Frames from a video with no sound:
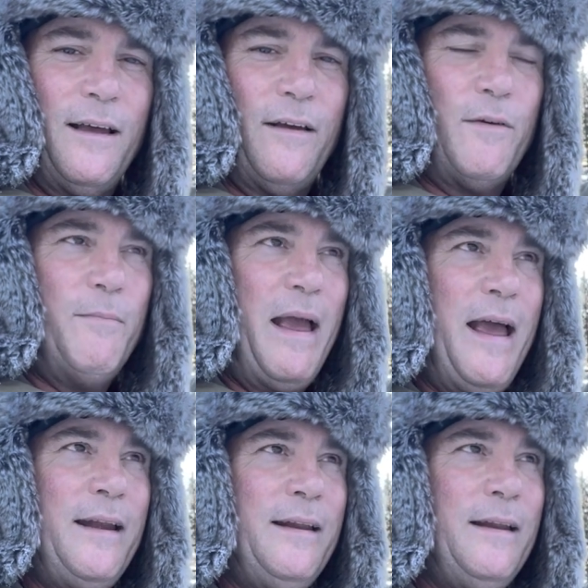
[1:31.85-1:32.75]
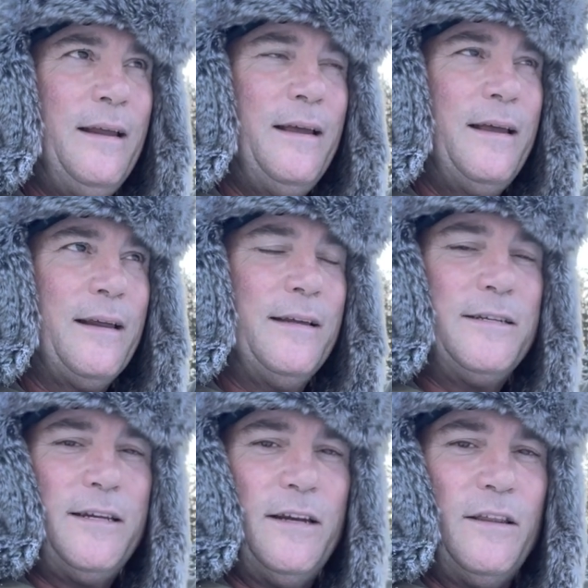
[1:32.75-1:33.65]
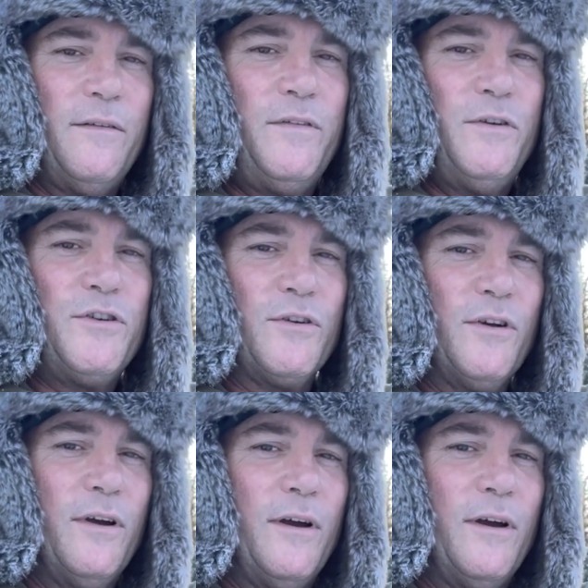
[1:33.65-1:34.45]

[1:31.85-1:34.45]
If a man can see into the future